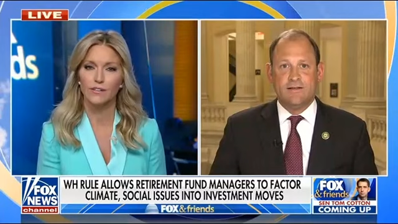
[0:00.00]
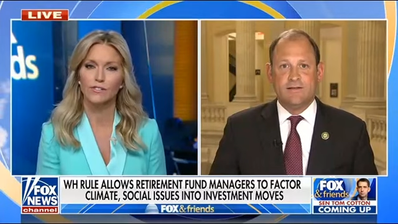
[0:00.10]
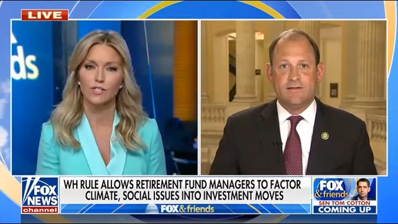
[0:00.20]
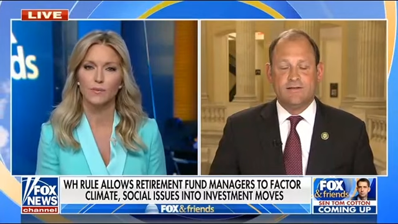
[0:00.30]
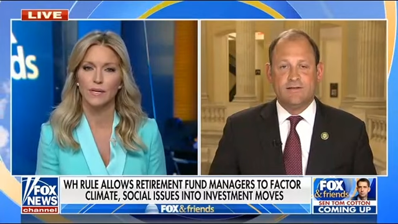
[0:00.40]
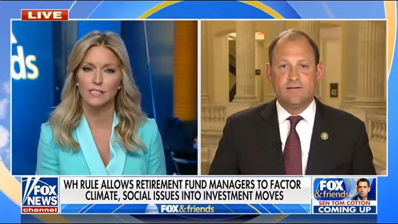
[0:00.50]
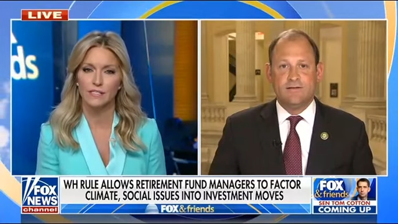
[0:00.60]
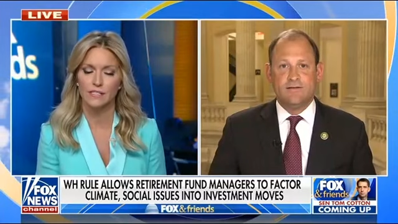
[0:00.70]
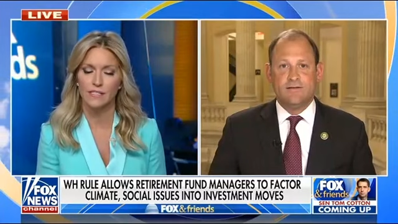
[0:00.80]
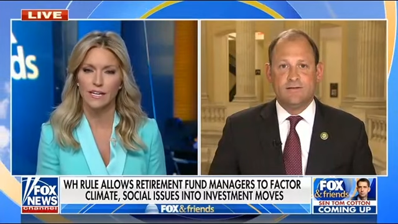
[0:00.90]
Speaker 1: goes to the
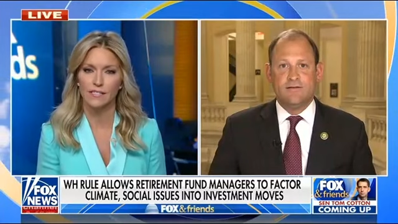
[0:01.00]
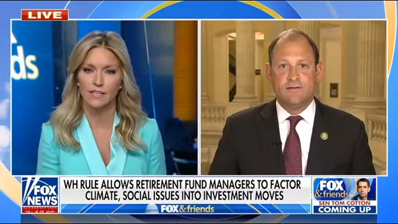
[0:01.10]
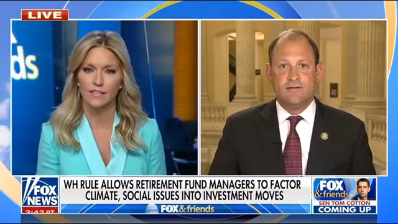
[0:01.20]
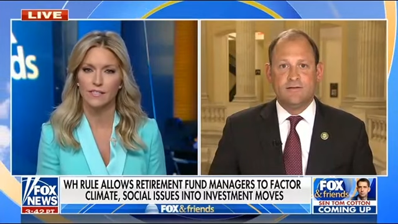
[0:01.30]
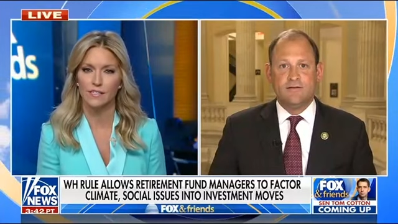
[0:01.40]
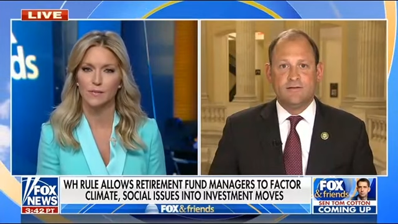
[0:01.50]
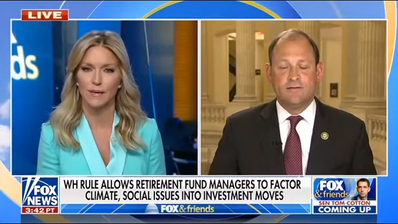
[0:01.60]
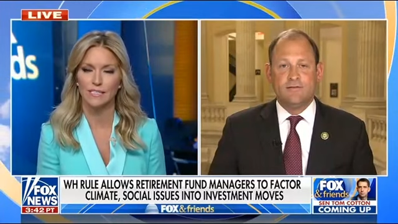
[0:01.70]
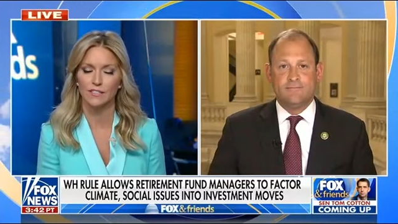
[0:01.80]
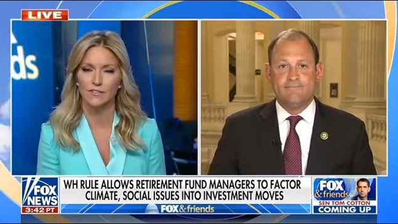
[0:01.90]
president's desk and he's
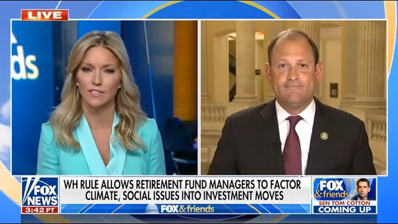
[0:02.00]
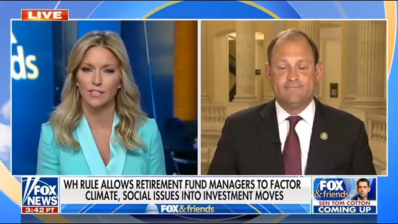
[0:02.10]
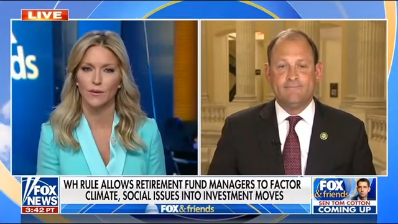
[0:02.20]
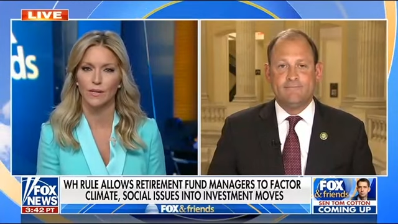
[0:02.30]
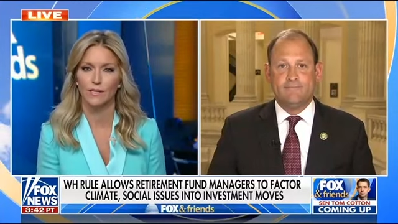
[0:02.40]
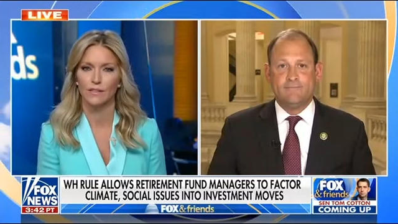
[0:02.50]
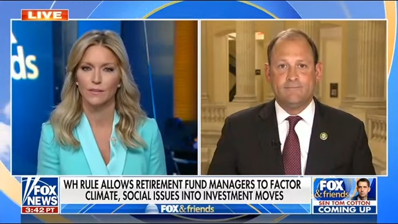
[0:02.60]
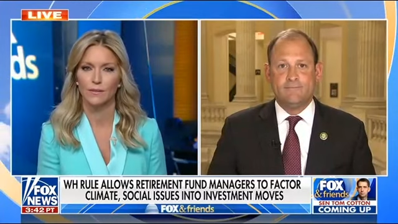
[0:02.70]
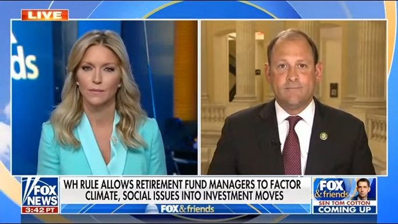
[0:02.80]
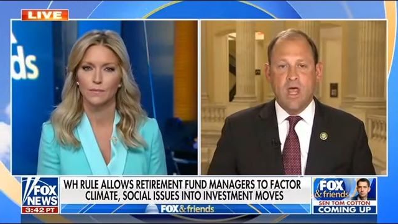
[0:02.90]
expected to veto it.
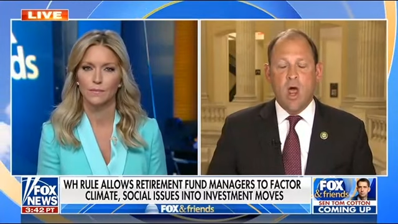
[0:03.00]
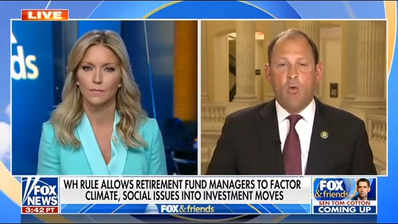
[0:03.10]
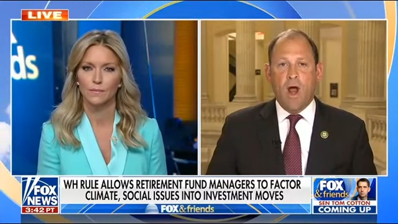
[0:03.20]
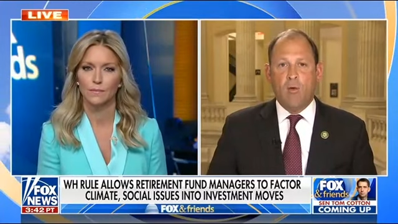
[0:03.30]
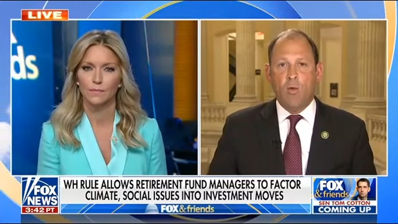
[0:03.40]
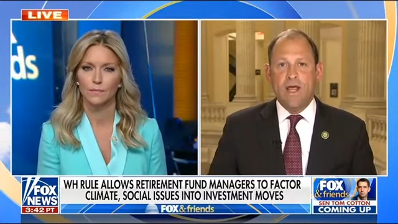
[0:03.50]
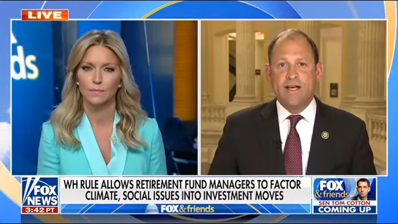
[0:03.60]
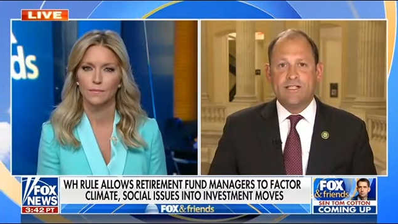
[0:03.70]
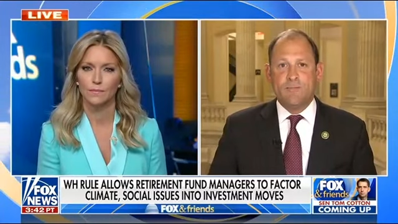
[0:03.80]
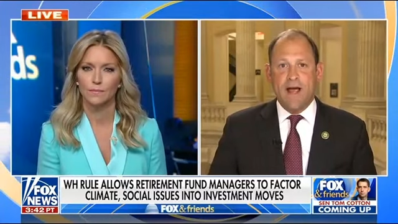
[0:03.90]
Speaker 2: Right. We
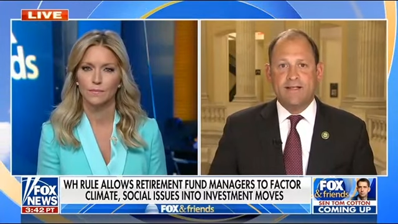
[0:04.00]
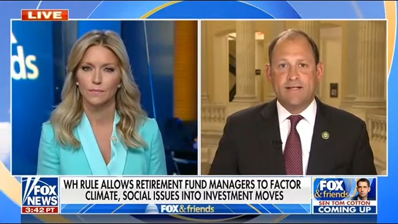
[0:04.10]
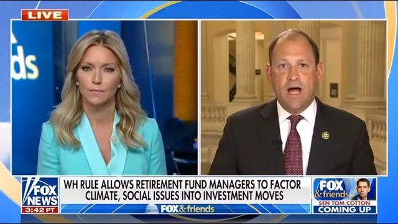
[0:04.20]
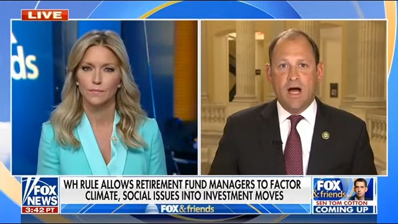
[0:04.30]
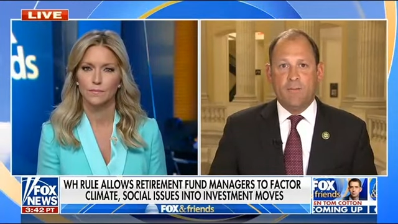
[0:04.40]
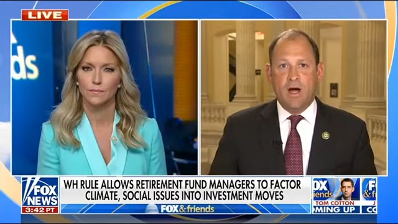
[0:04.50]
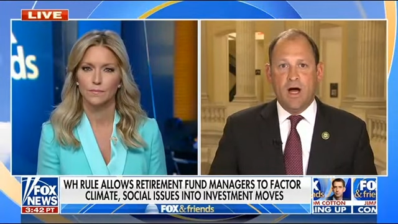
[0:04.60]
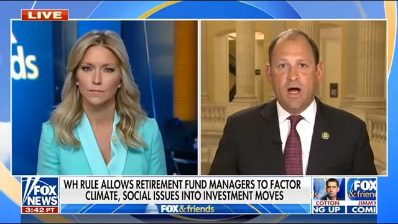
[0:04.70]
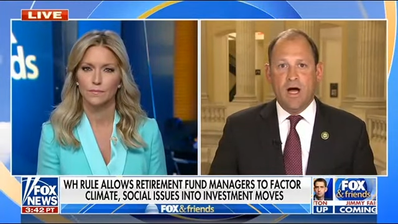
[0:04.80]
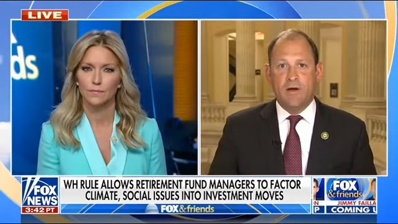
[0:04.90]
expect um,
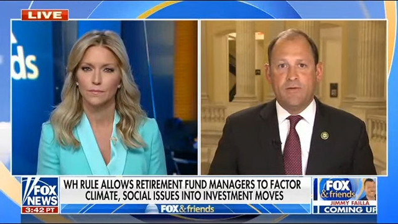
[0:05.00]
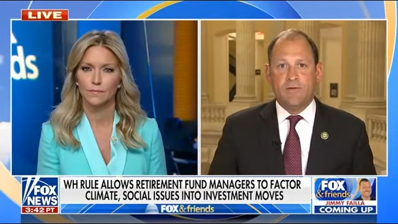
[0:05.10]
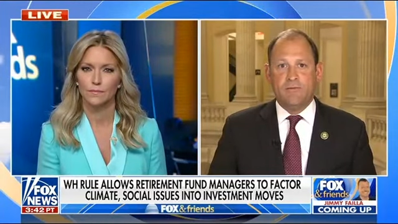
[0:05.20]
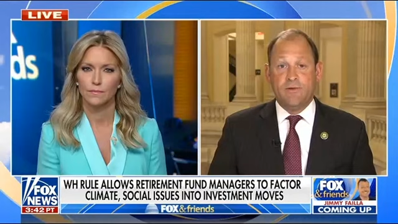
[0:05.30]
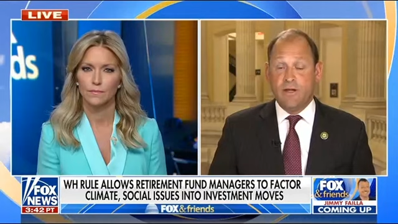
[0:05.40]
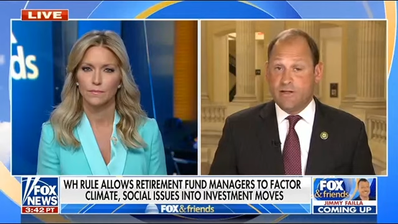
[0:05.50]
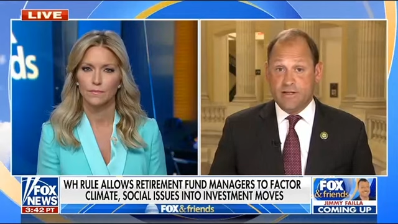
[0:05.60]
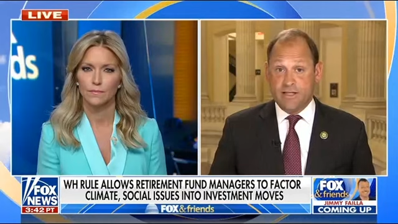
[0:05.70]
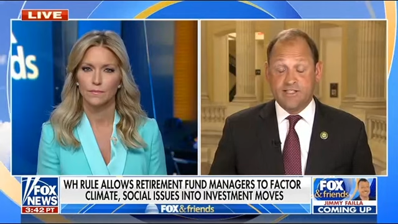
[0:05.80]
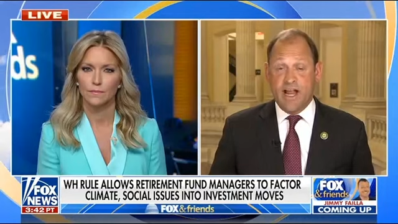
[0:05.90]
uh,
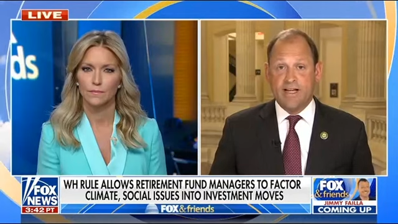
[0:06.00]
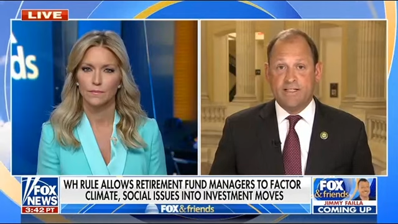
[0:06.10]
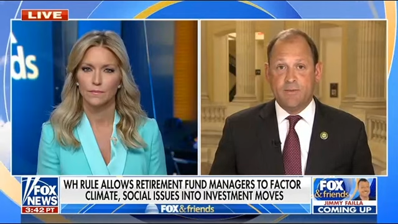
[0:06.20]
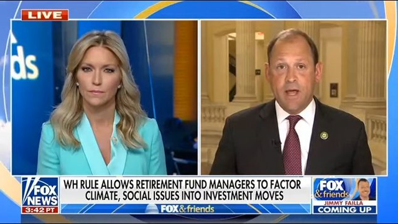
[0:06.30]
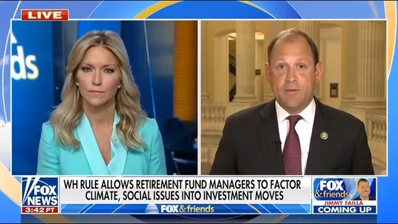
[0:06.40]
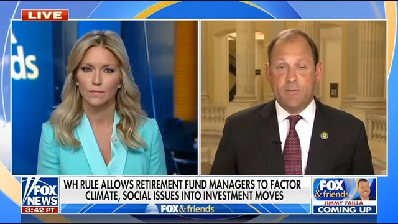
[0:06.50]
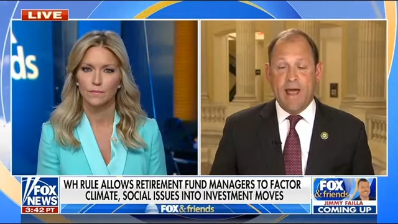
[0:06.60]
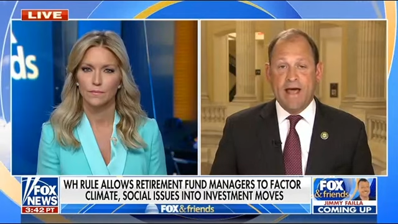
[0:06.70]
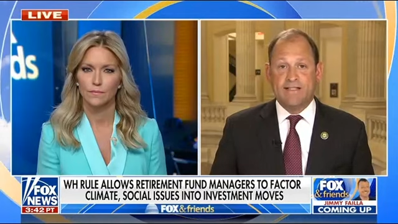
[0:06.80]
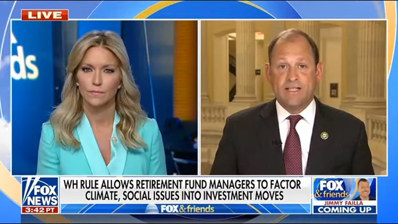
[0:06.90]
the Senate to be able to
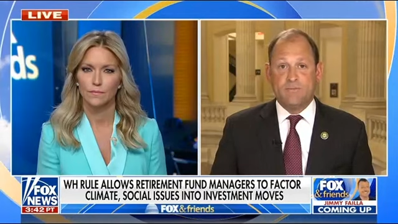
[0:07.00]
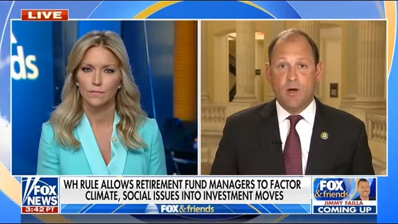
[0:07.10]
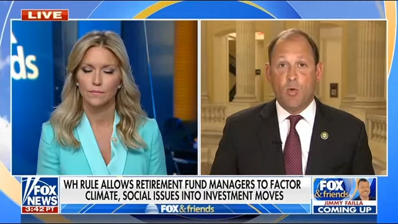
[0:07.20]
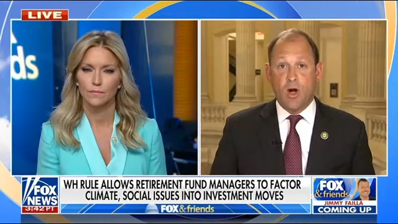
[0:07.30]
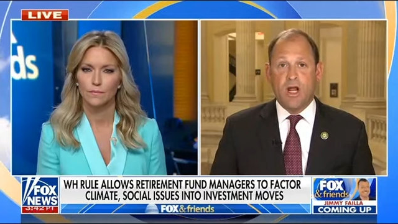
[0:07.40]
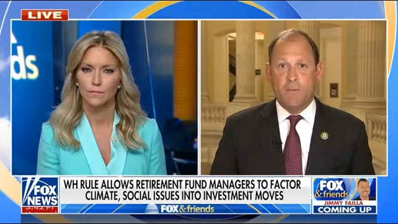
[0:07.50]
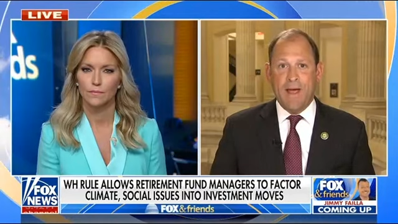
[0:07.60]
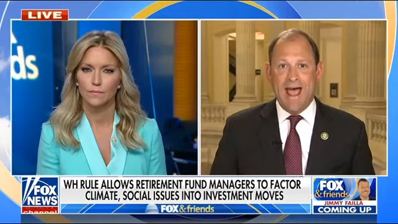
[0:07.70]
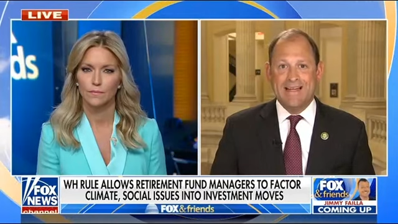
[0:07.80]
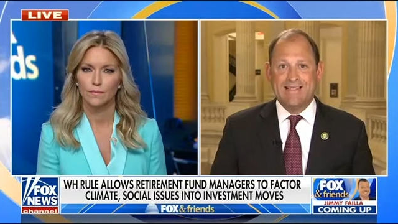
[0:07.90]
pass this bill. We're going to
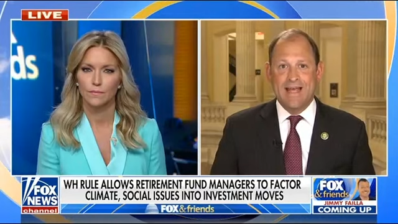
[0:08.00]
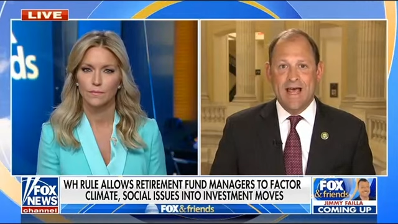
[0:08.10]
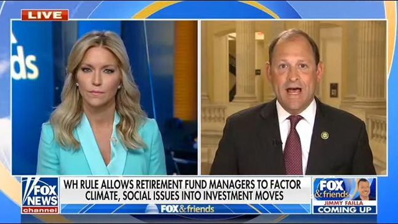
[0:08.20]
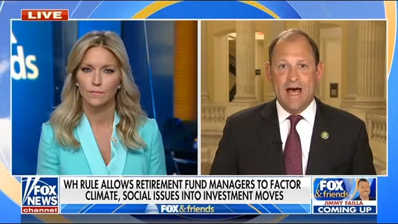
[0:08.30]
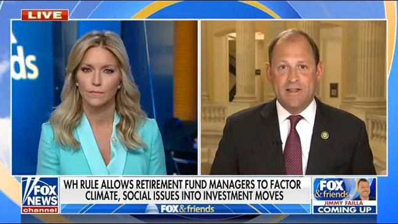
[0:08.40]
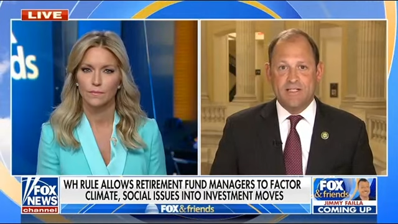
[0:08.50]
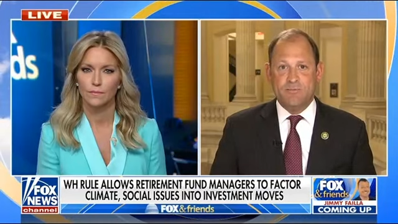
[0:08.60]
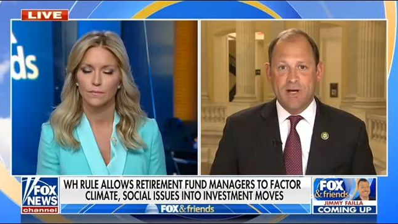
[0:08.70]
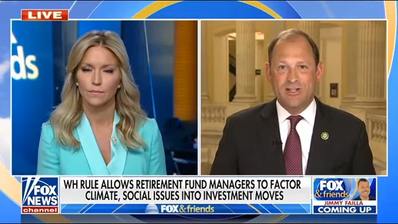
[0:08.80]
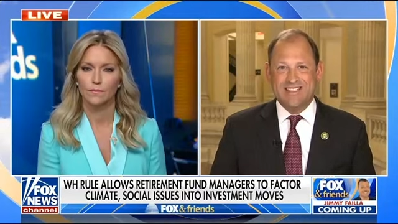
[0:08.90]
pass uh, this
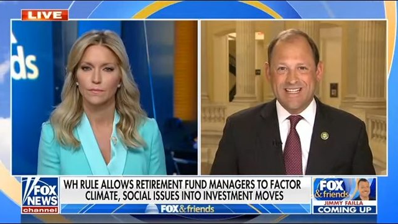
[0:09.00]
bill